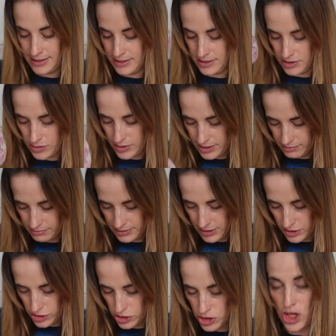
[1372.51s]
didn't do it
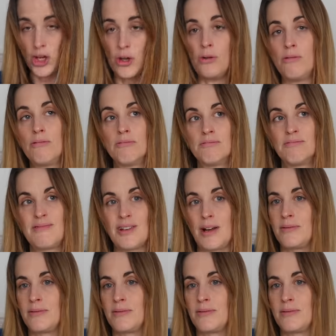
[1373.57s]
into 2. So